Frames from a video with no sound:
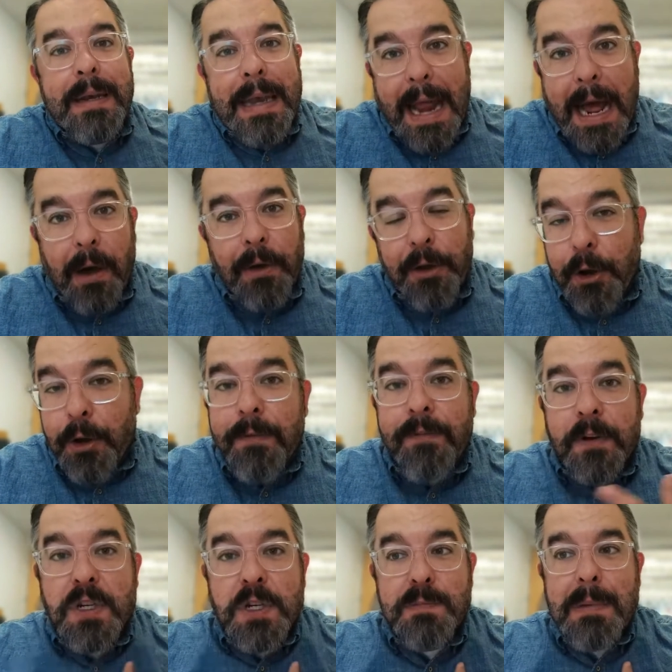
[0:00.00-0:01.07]
Now, your
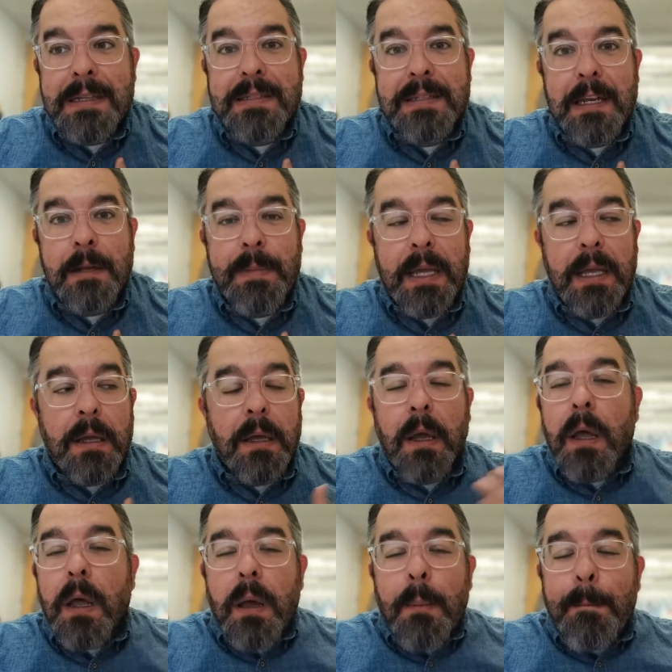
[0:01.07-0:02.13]
first response is going to be,
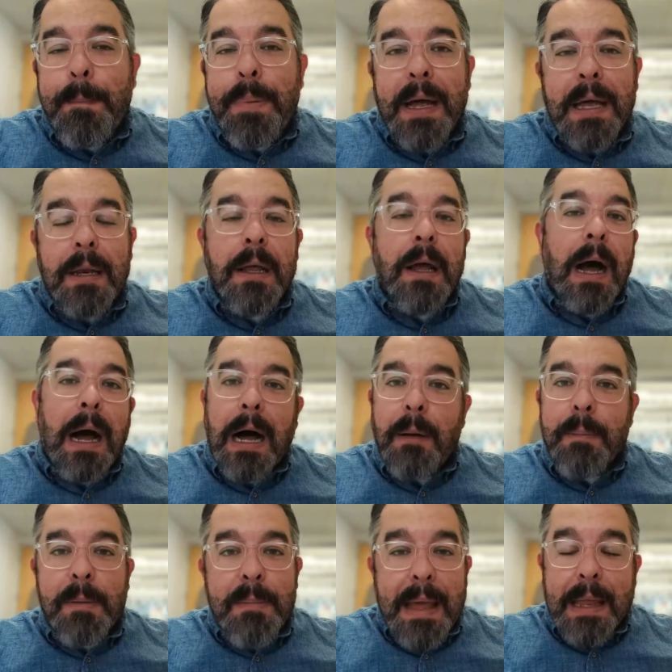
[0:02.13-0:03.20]
but I'll
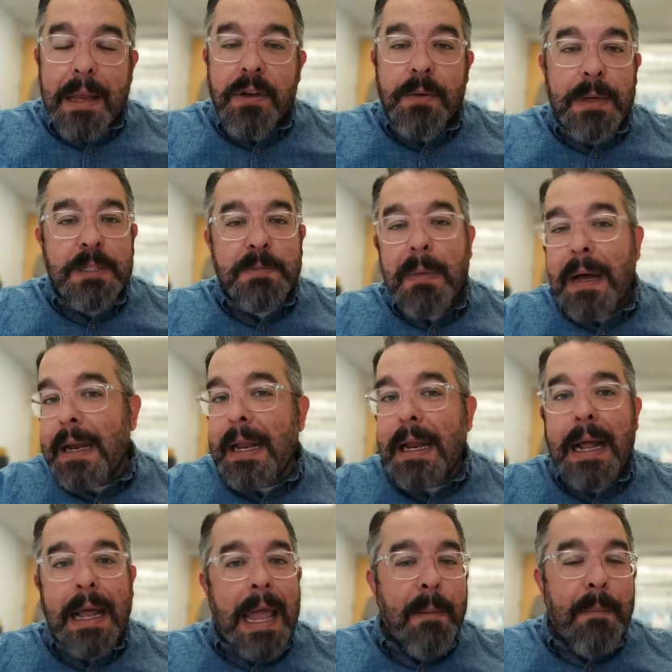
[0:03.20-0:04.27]
be making too much money and
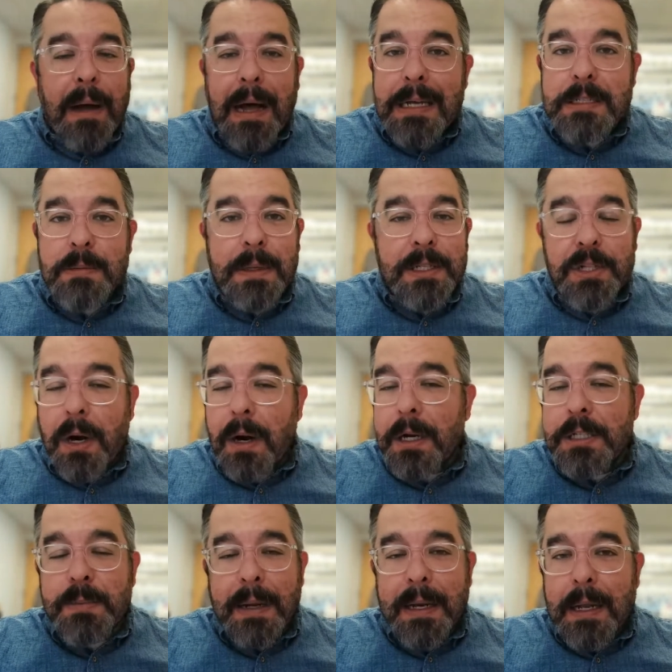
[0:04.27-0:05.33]
I can't possibly
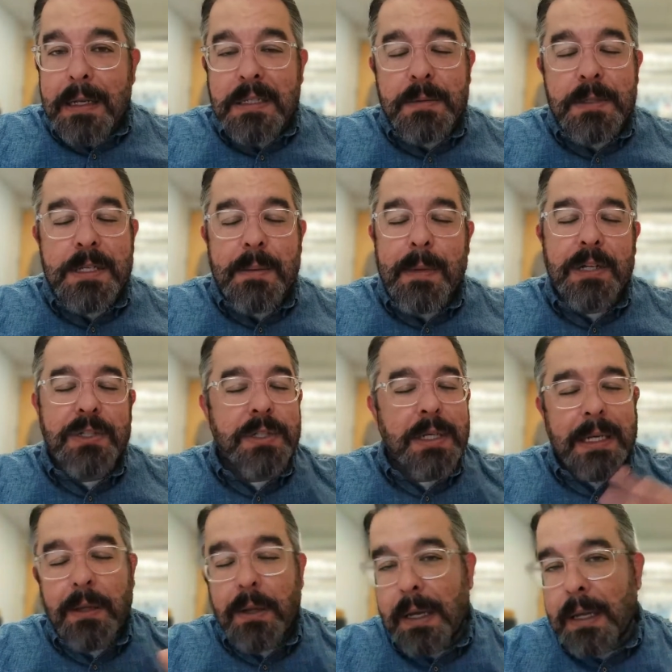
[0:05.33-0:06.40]
charge my customers that much.
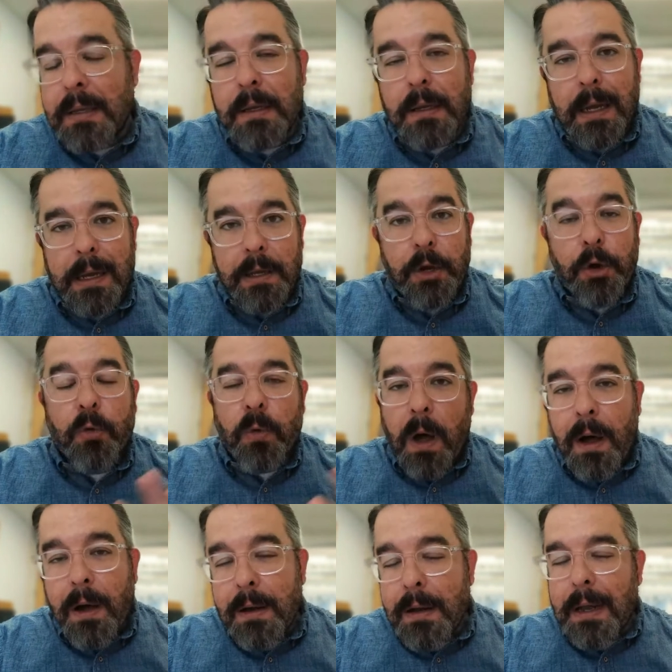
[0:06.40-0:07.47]
And look, you're
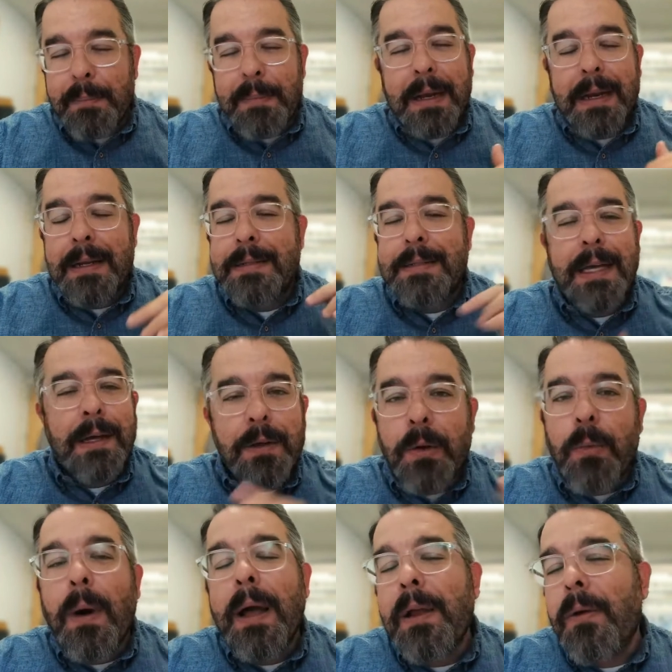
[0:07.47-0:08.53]
wrong. I'm not going to tell you
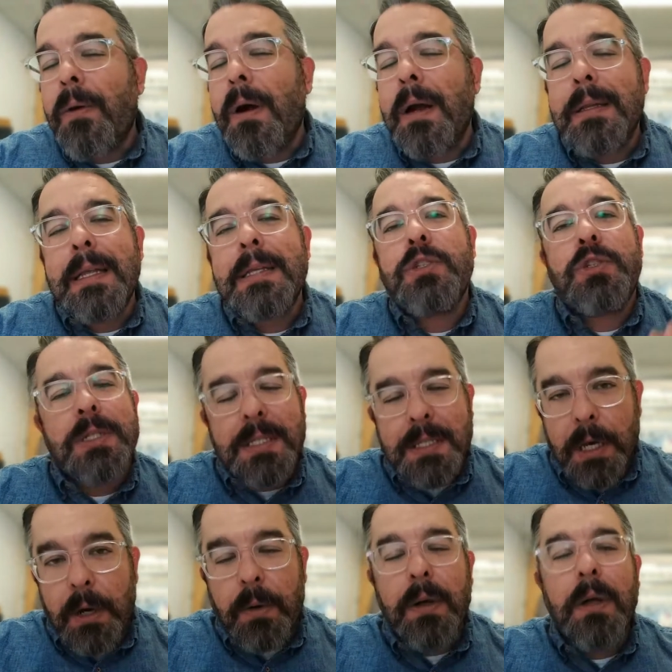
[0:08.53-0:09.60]
why you're wrong in this. Just
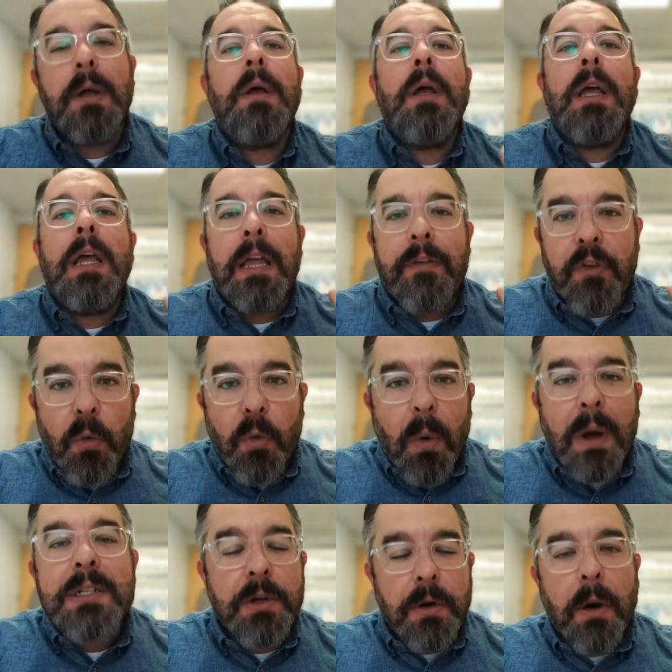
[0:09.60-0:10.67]
know if you
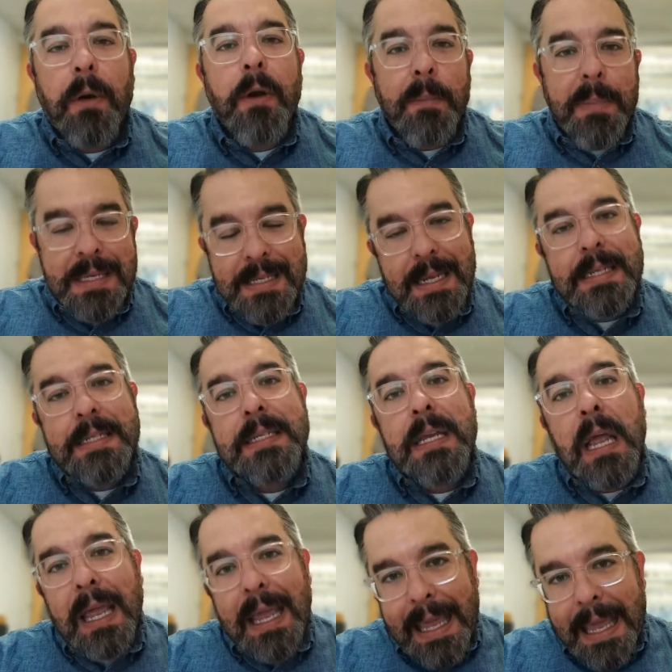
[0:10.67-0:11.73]
want to grow your business,
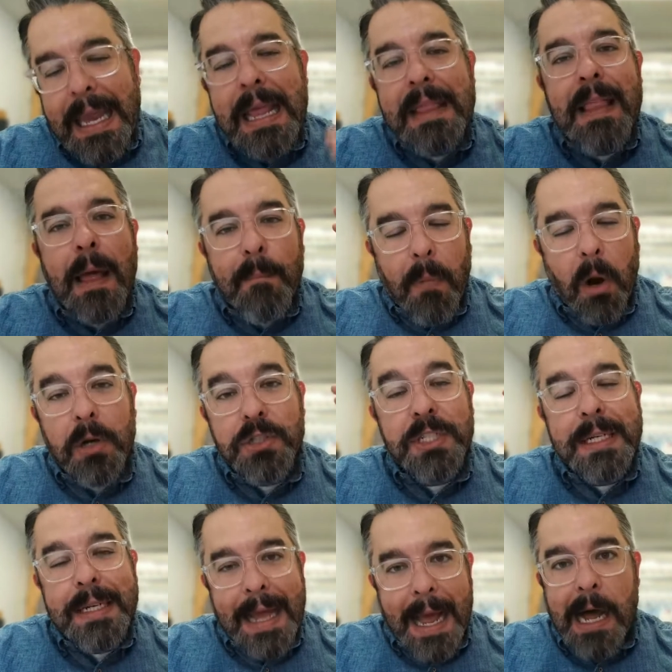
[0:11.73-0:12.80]
get in that
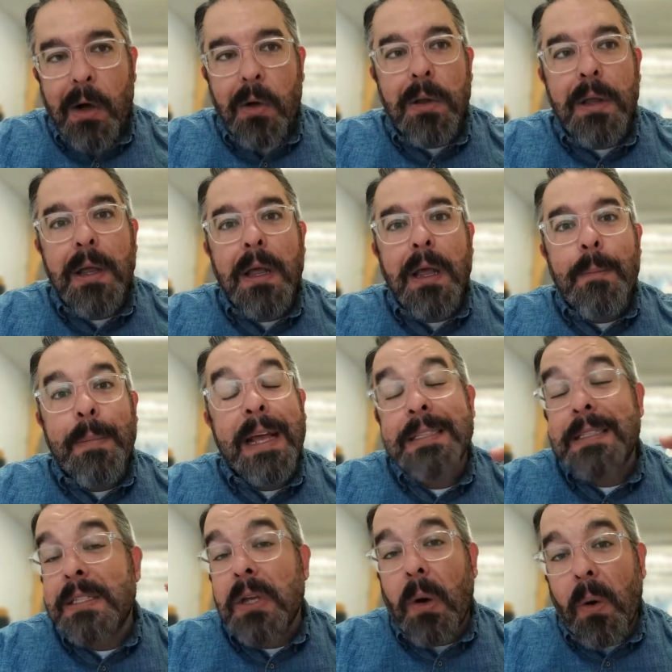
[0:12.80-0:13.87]
margin now, because
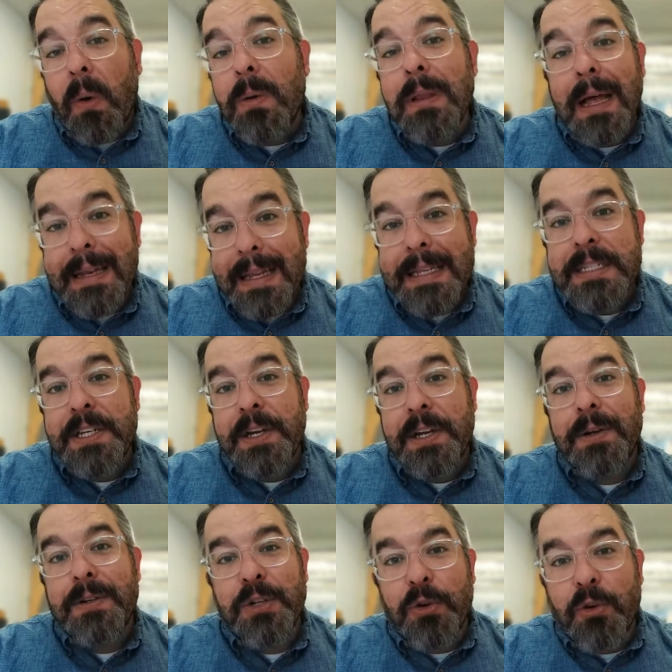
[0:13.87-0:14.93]
it's a whole lot easier
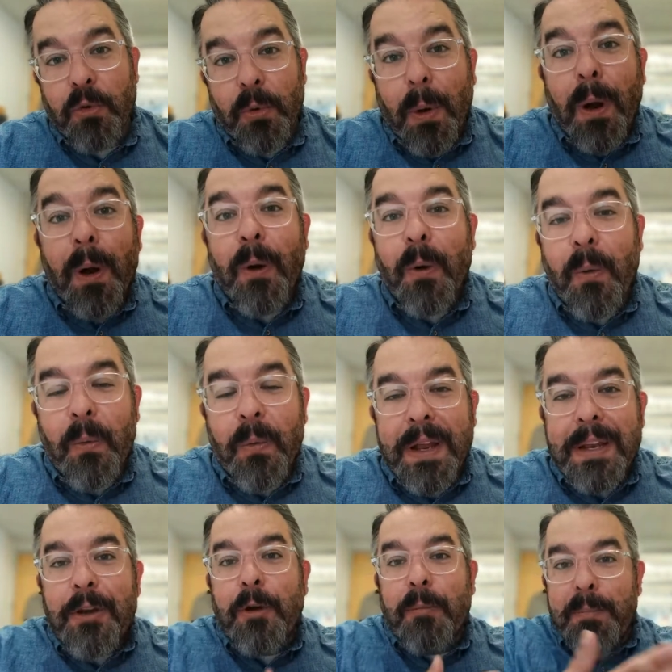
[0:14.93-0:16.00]
to grow
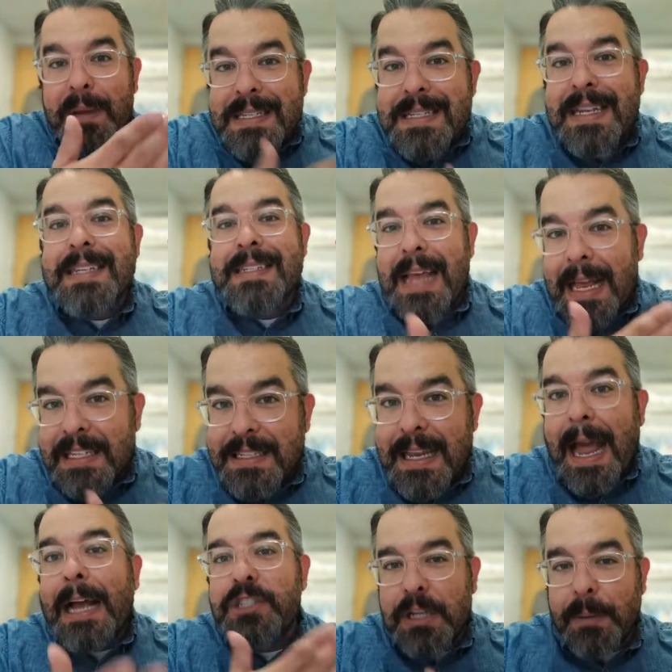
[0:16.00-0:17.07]
when your business has
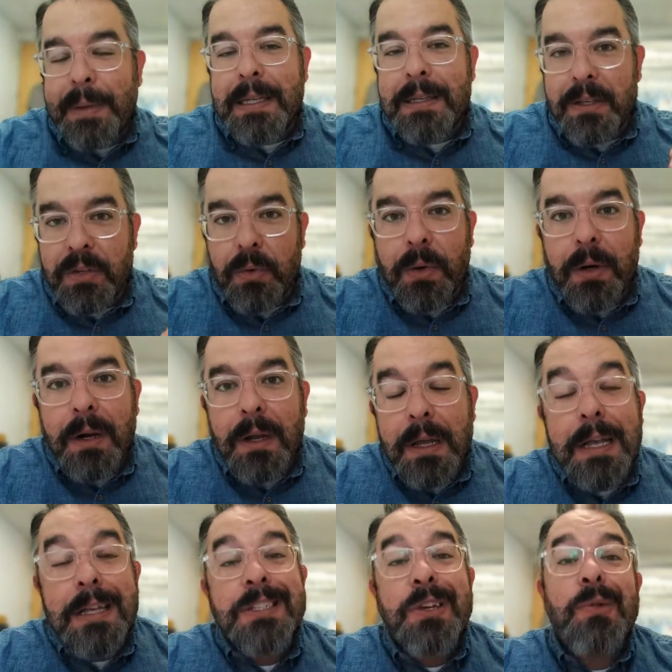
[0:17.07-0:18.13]
cash coming in the door.
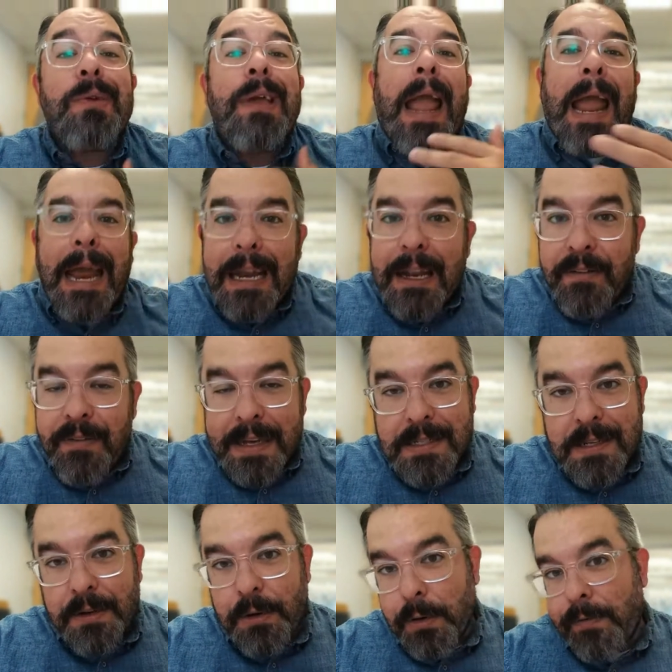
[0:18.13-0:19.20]
So you can
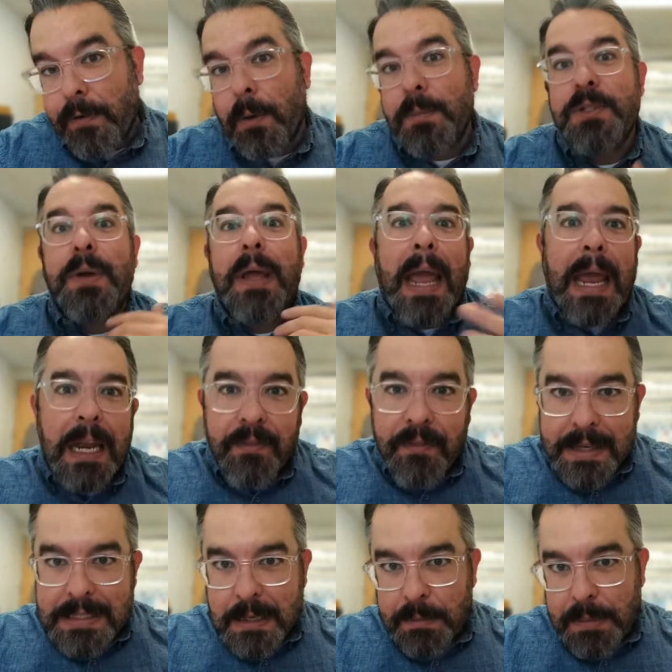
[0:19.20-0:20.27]
invest in uniforms. You can
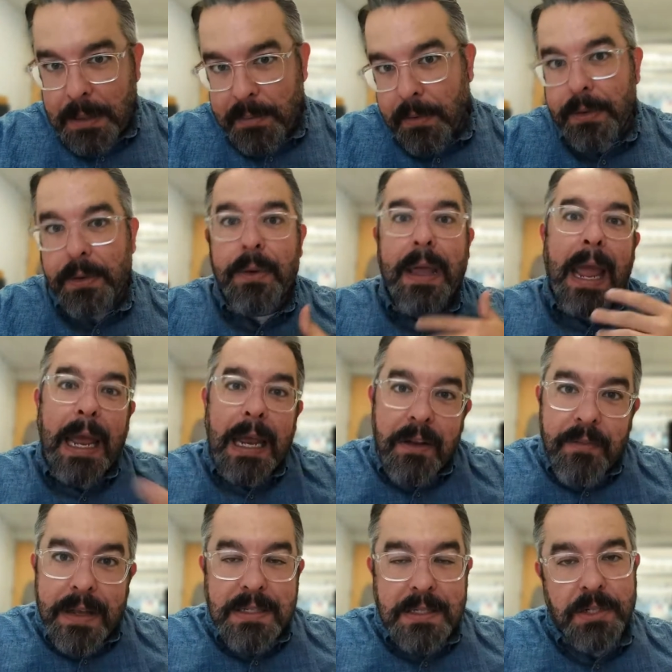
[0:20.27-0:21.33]
invest in people. You can
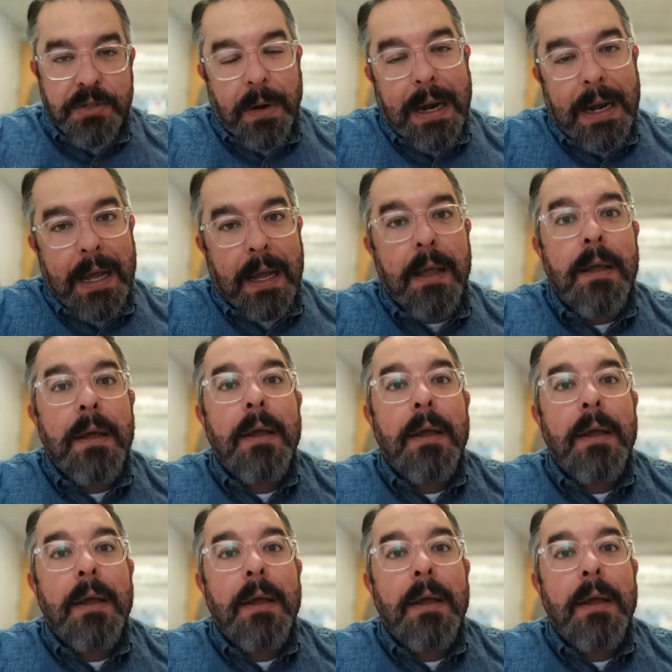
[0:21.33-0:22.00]
invest in training.